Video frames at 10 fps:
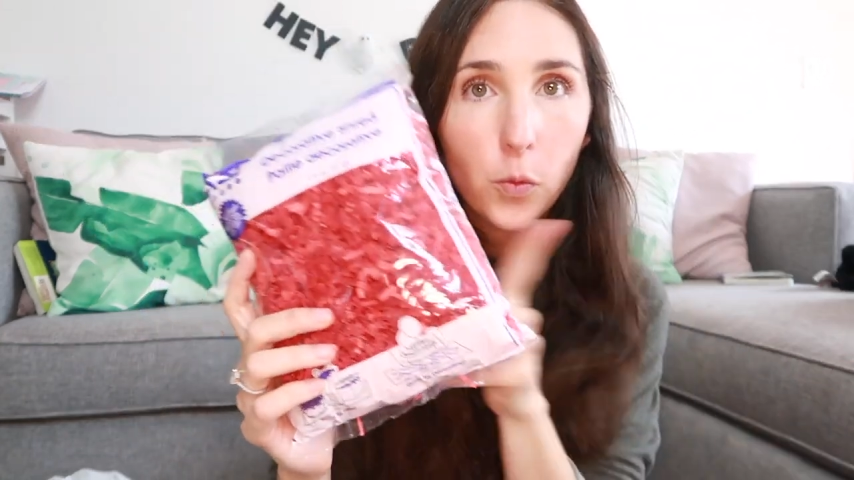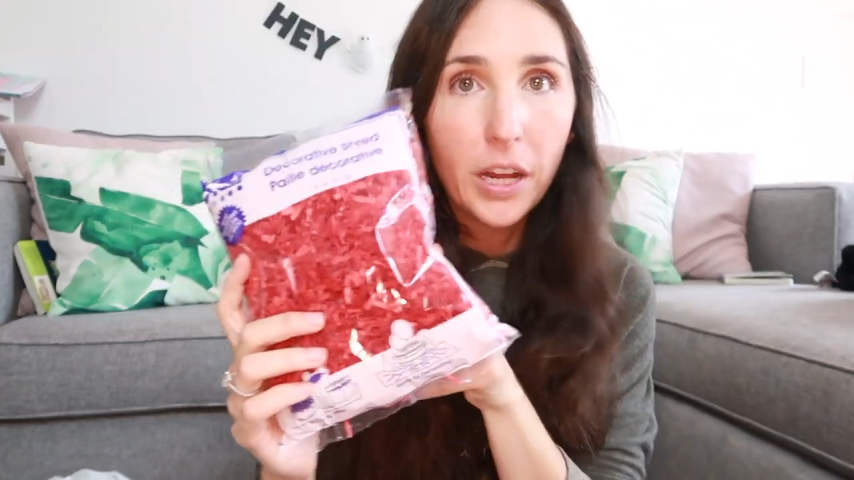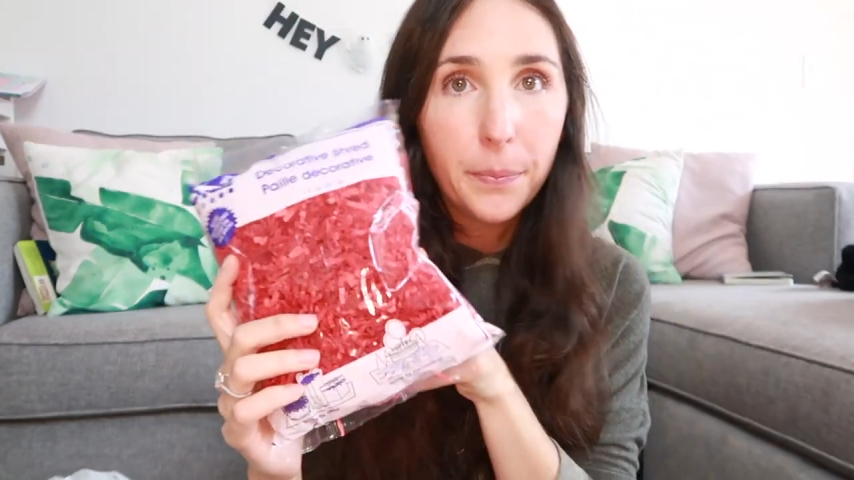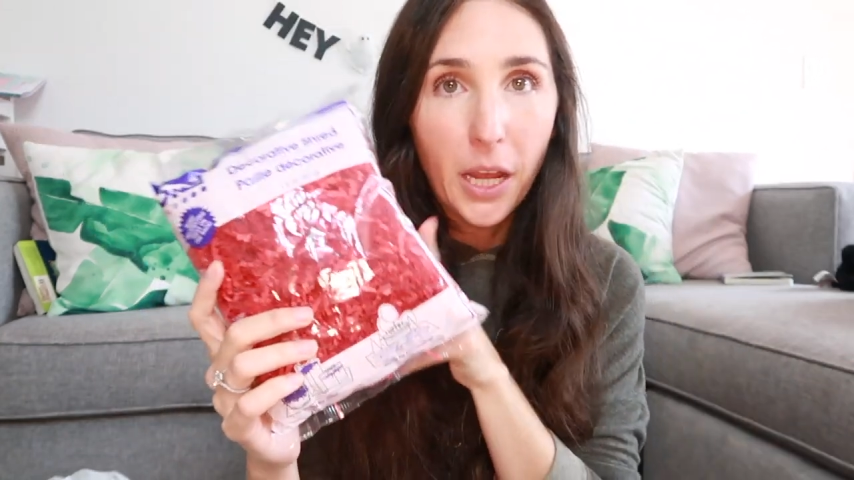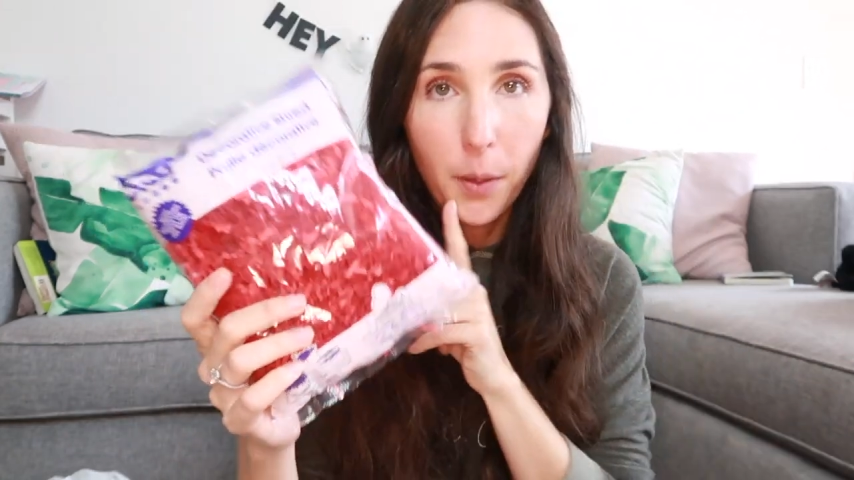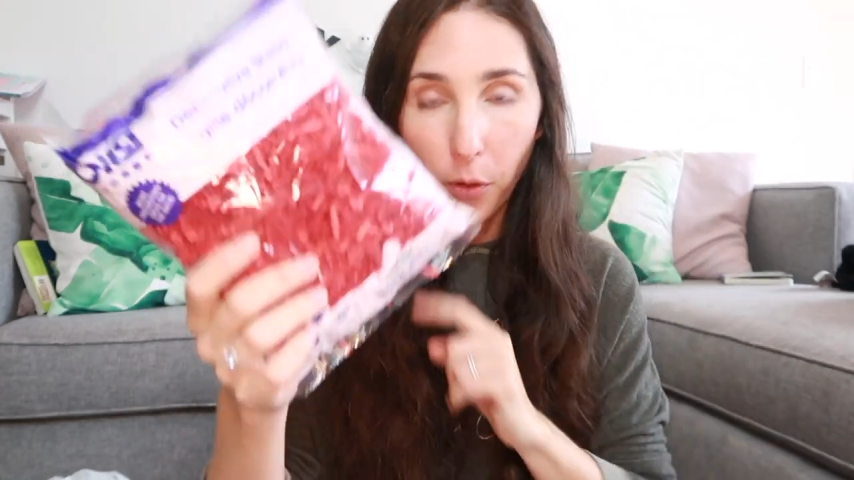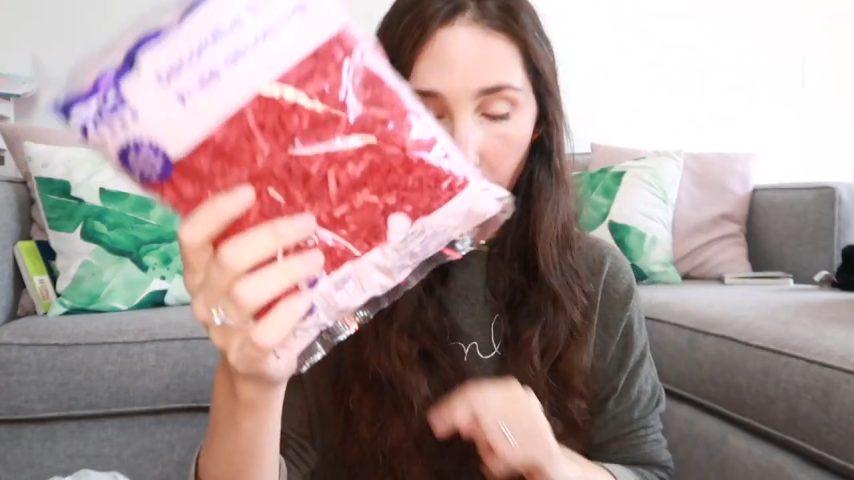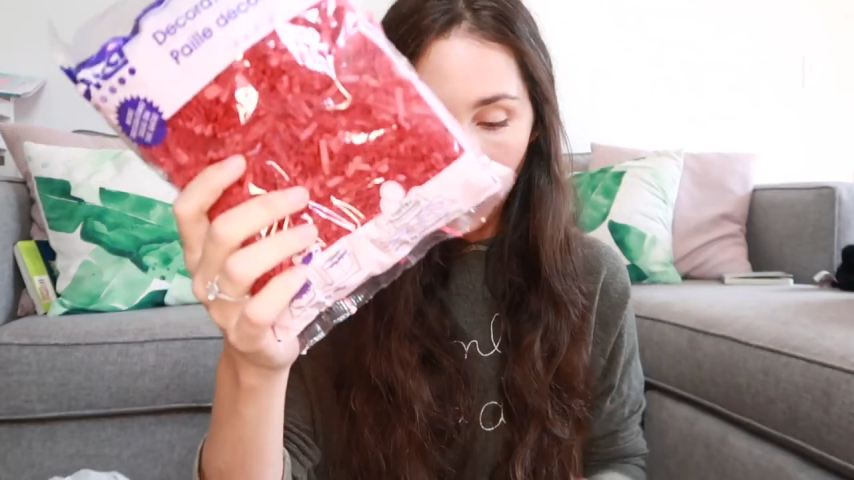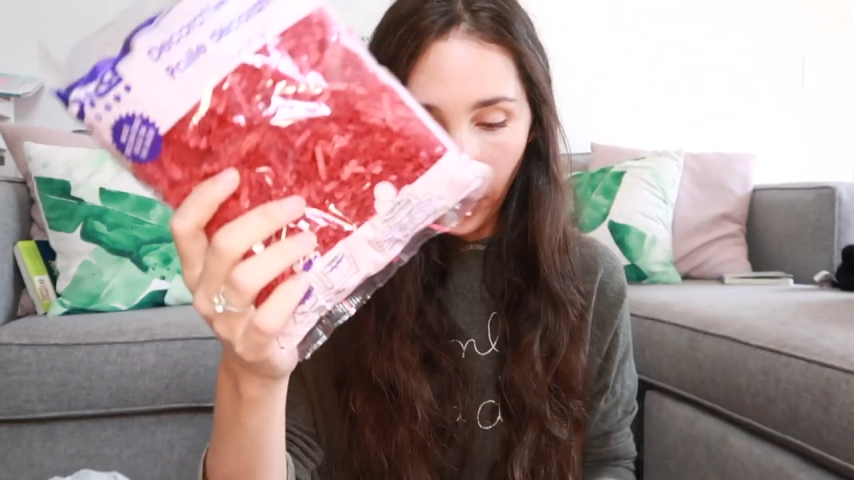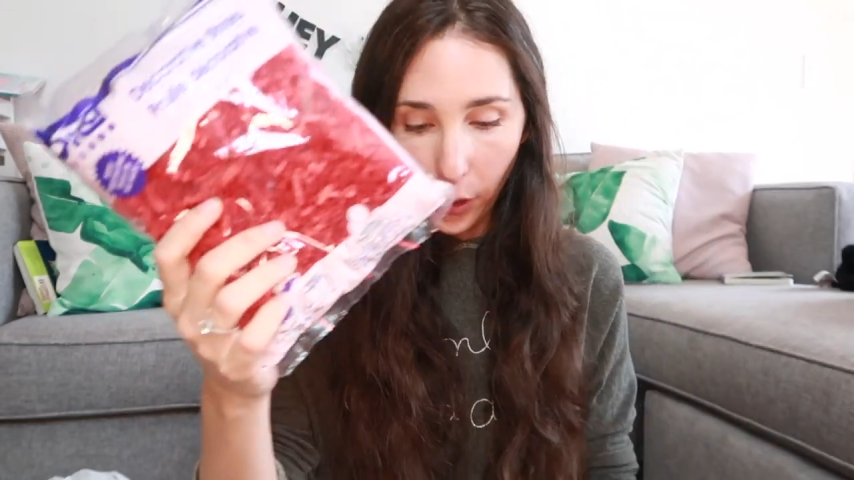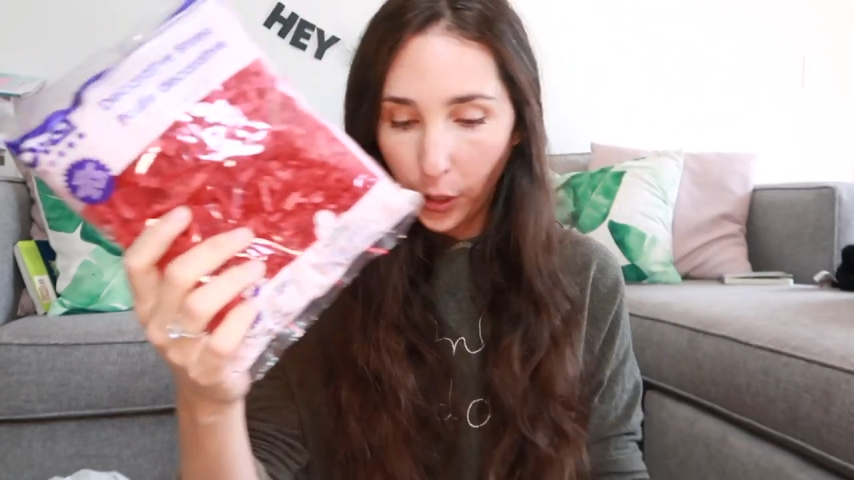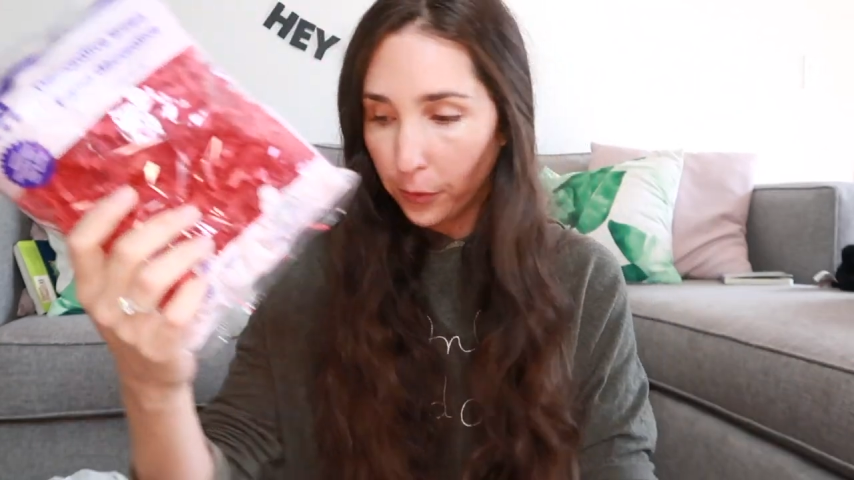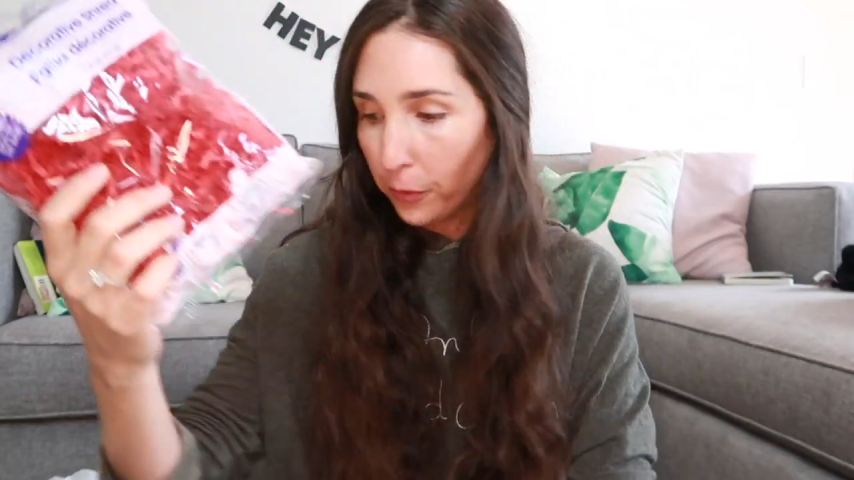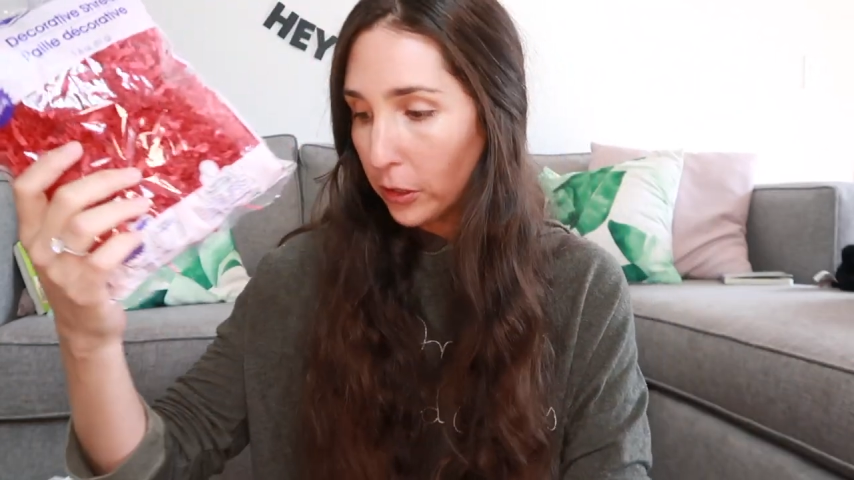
red paper filler